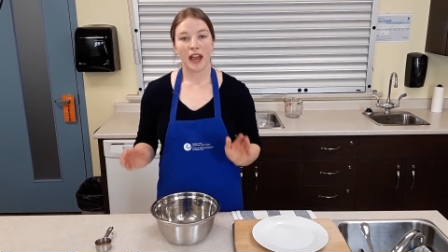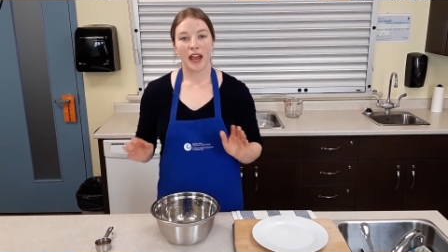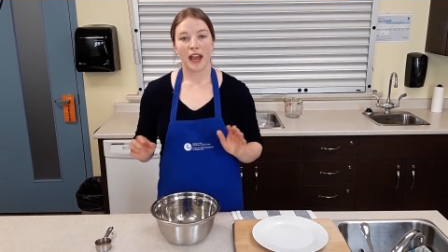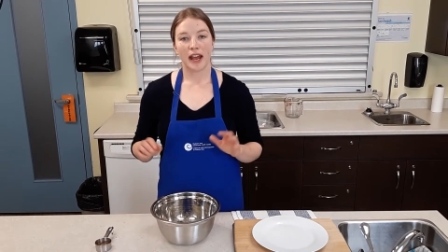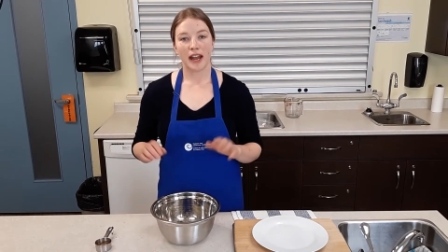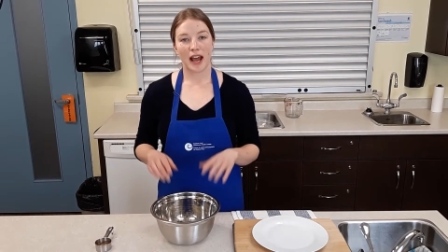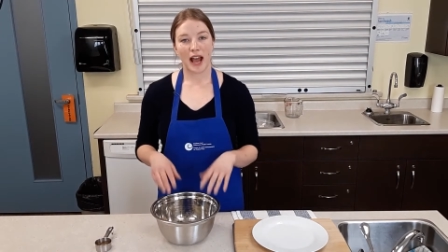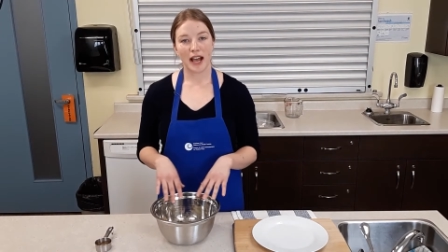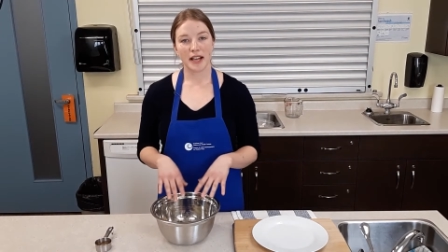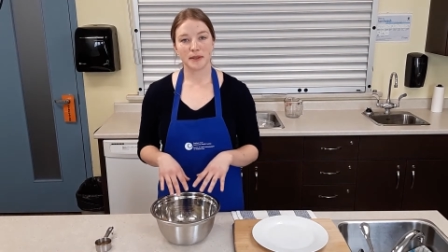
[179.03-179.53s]

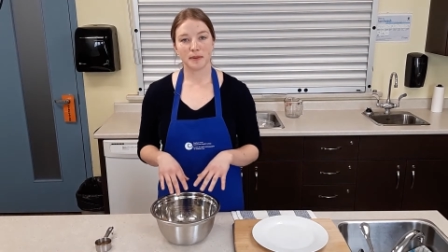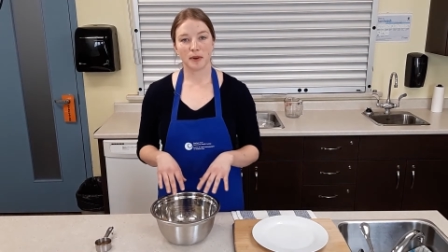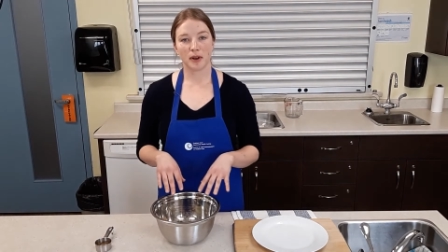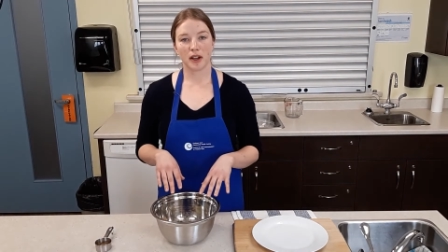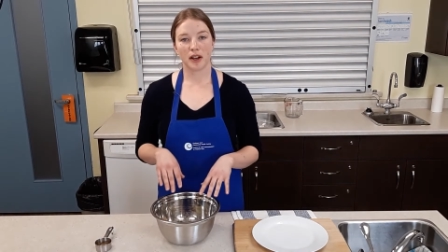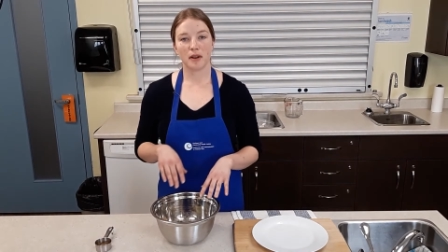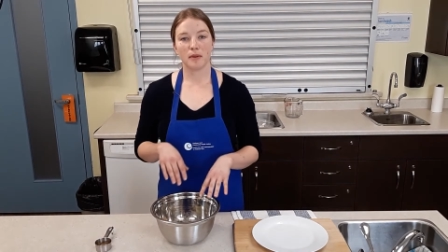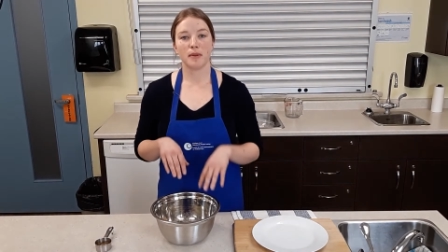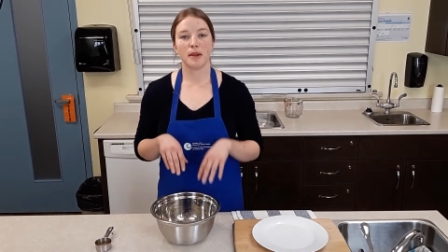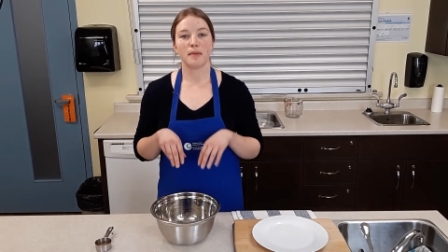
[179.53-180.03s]
And as we're
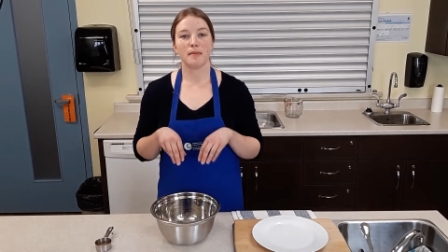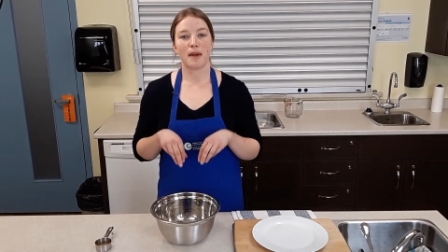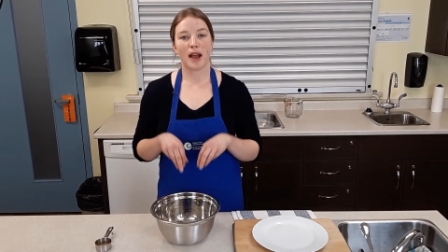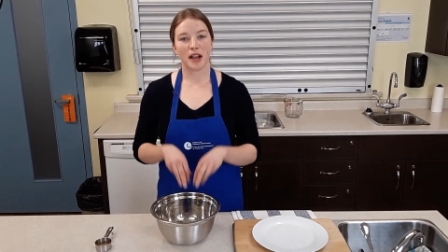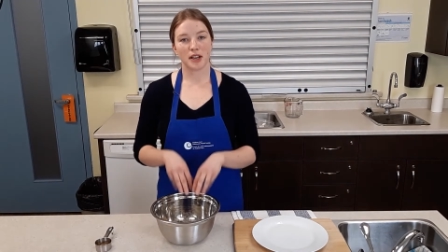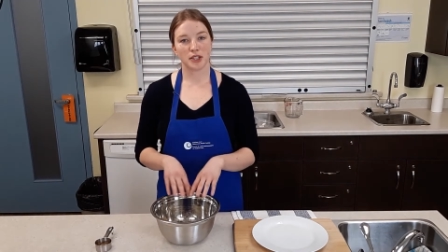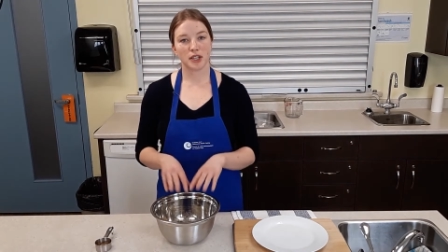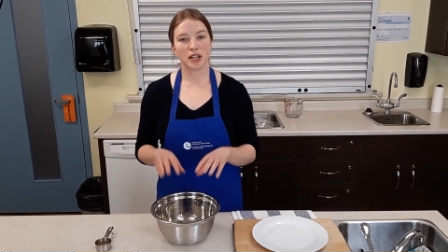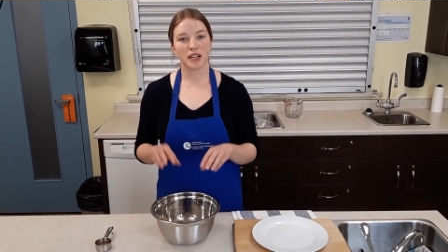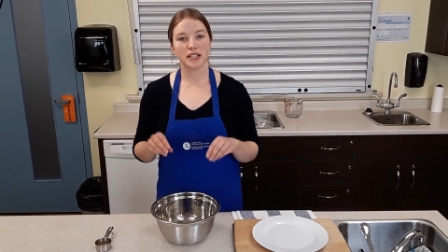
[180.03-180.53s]
going to be
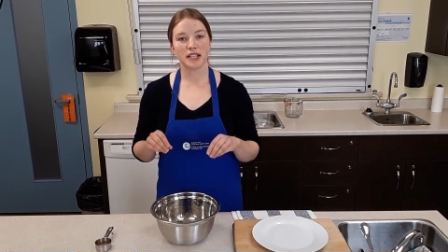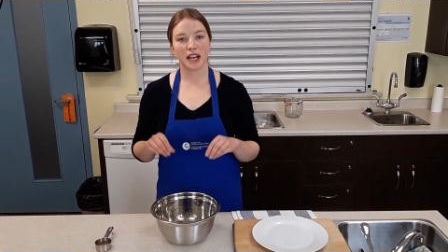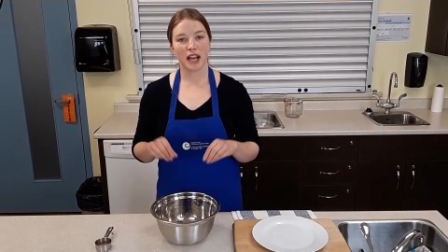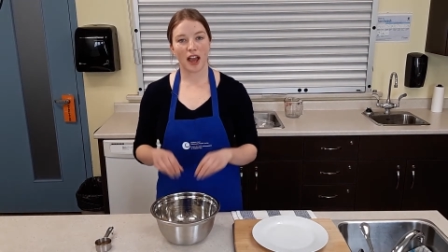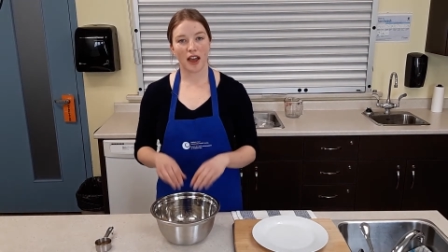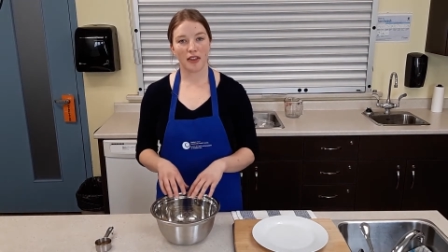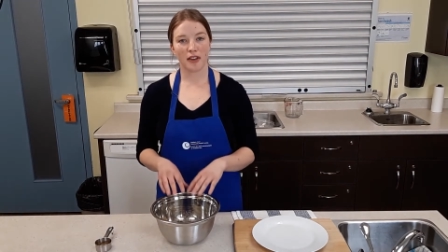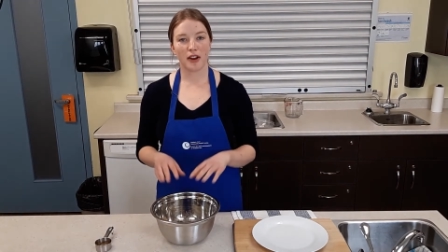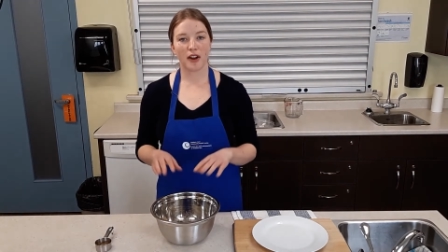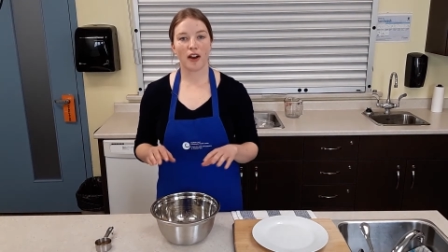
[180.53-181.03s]
mashing
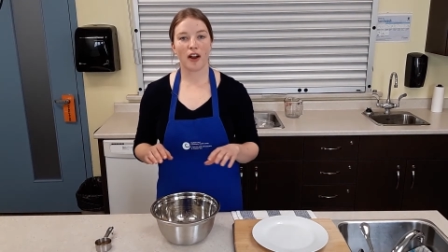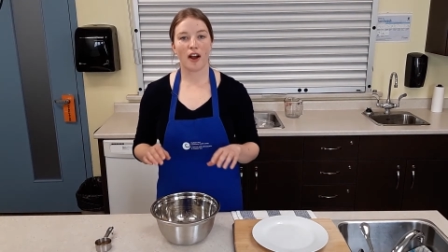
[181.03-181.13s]
together